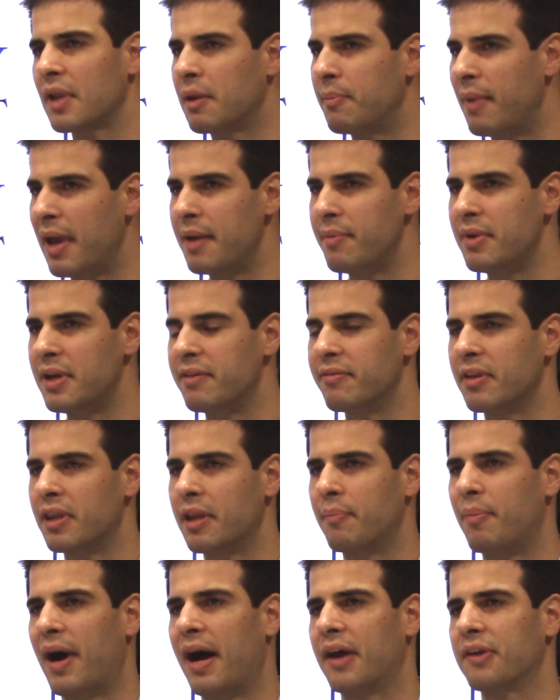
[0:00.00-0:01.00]
Maybe even
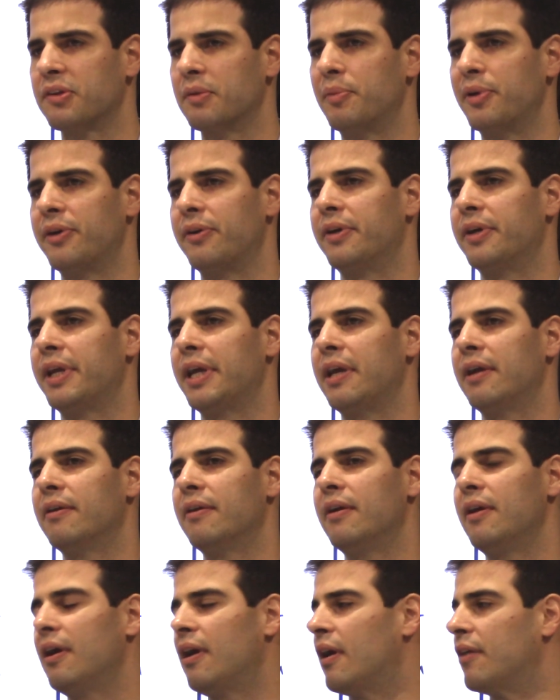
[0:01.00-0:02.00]
the possibility
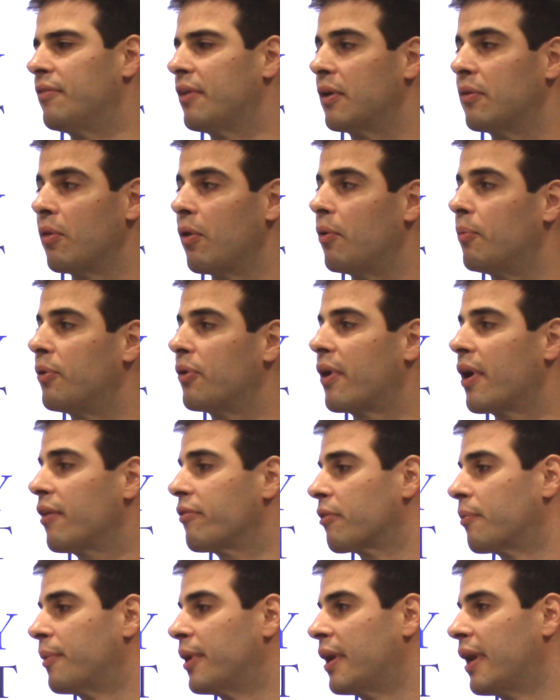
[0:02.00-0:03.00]
of a global
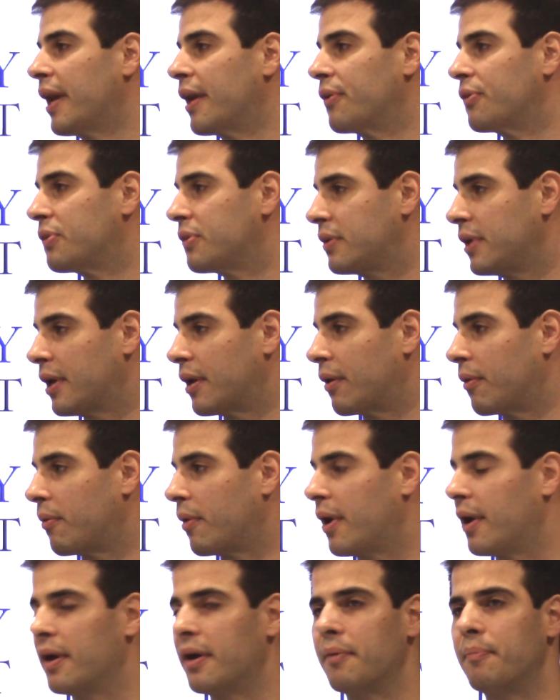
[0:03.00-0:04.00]
government, as you
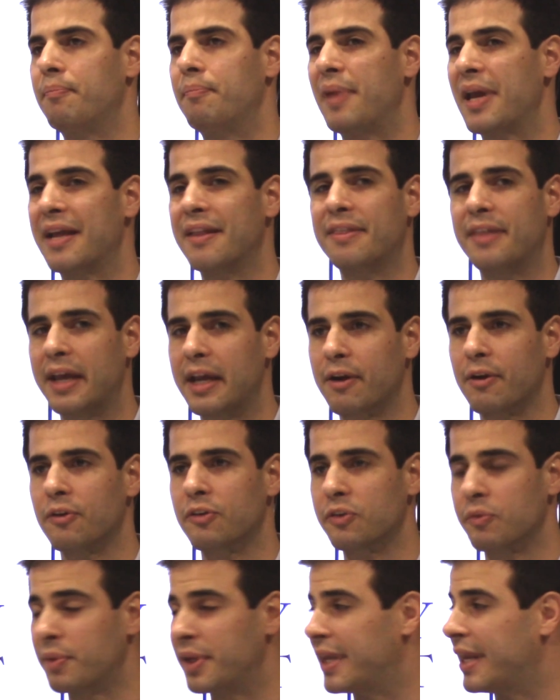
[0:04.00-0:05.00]
know, big
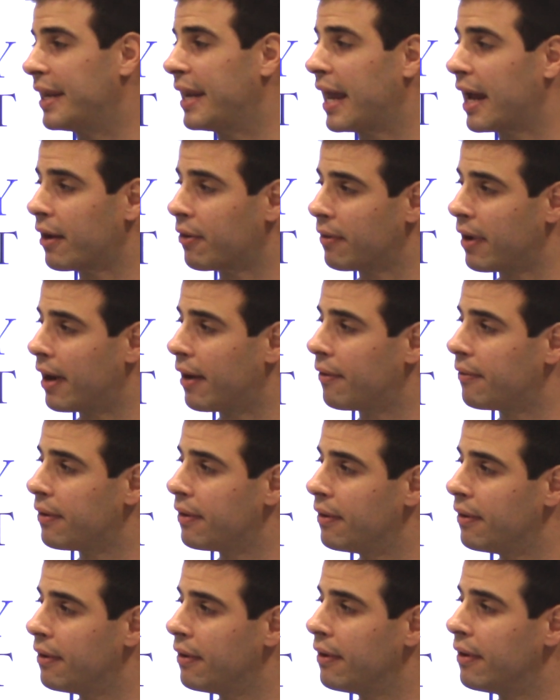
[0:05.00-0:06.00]
thinkers within that crowd
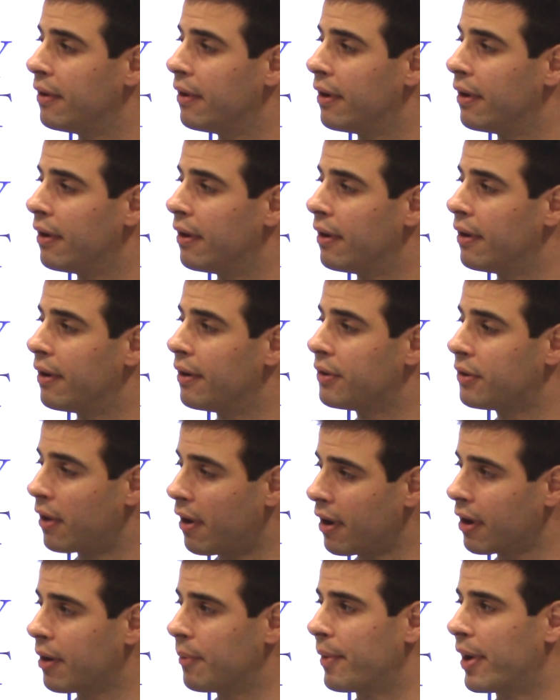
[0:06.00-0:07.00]

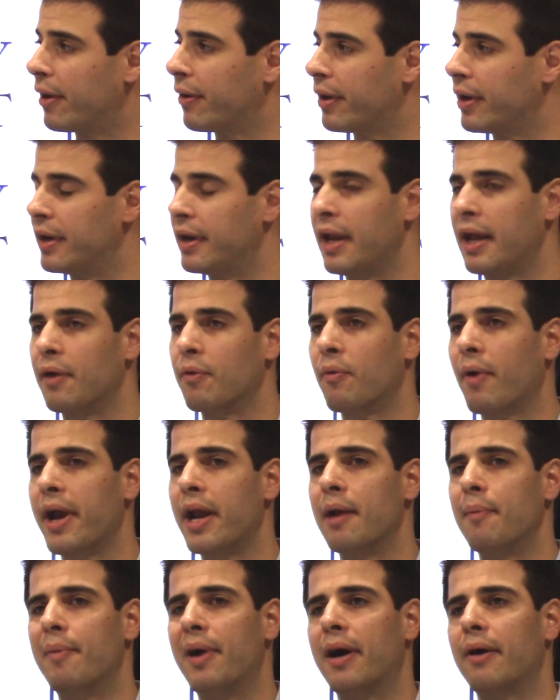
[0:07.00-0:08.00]
talk about and
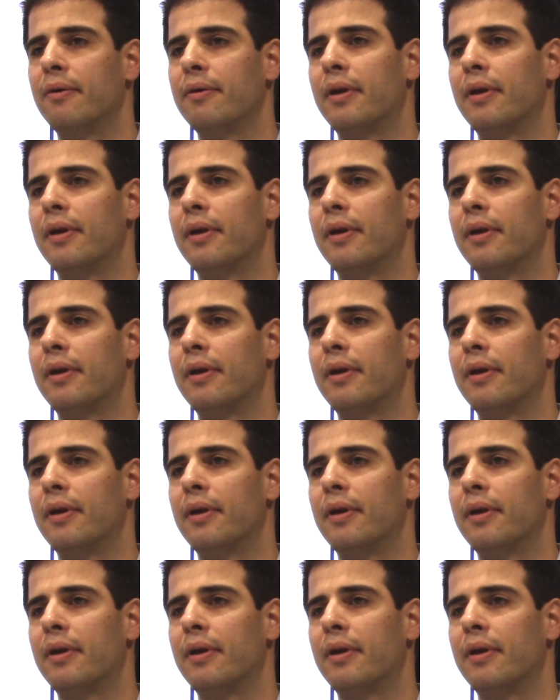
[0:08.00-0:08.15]
write about,